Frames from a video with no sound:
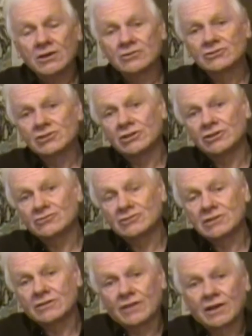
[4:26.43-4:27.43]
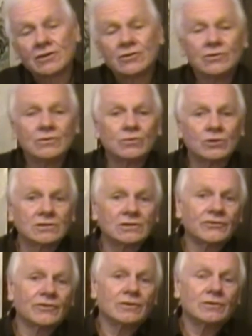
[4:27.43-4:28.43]
Here's an interesting thing. Who
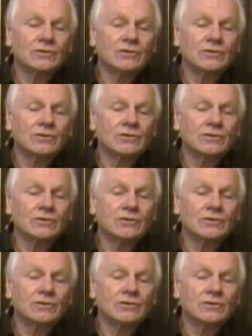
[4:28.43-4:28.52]
ruled